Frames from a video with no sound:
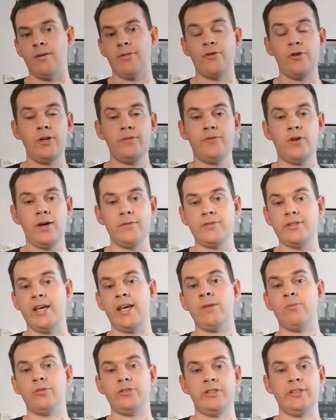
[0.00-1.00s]

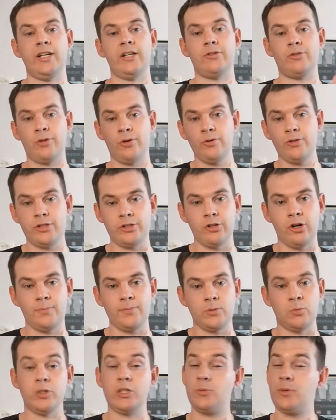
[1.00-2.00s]
35-10 was to get 2
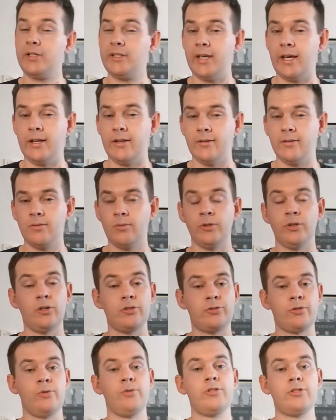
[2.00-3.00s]
stops, which we did. We
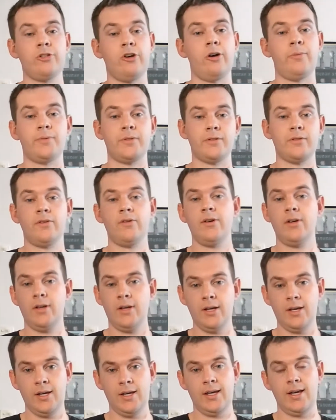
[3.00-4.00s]
got 2 stops.
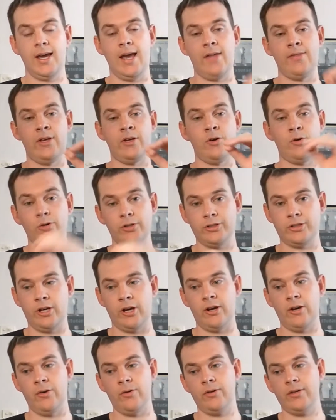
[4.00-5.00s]
And then
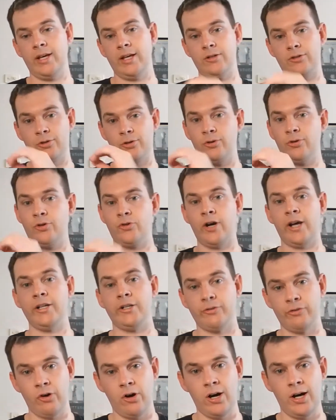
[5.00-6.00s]
also get 2
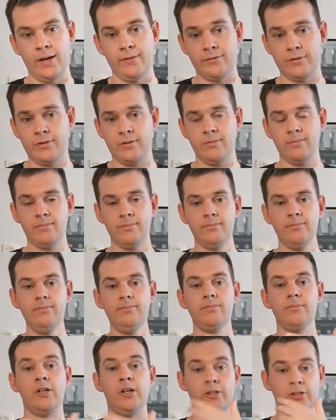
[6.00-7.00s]
great drives.
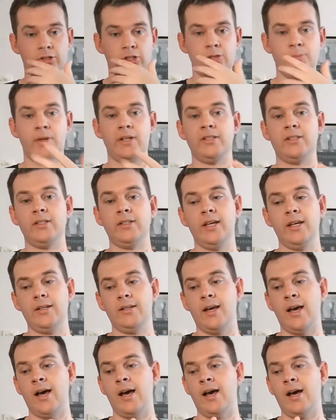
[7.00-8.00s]
To get